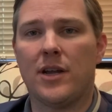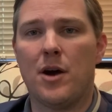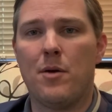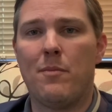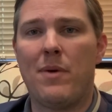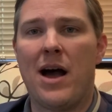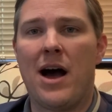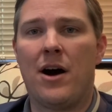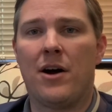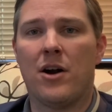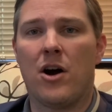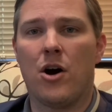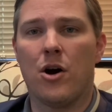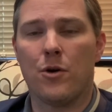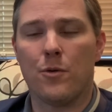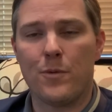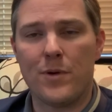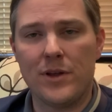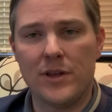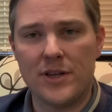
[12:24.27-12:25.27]
about
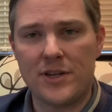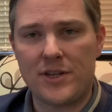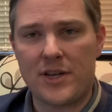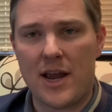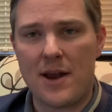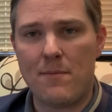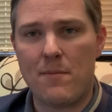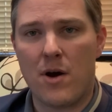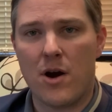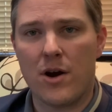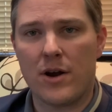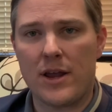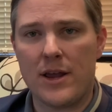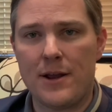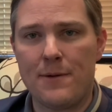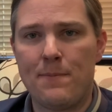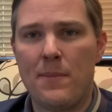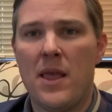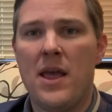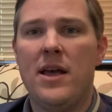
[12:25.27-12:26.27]
our real estate
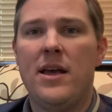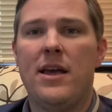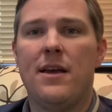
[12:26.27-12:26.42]
market,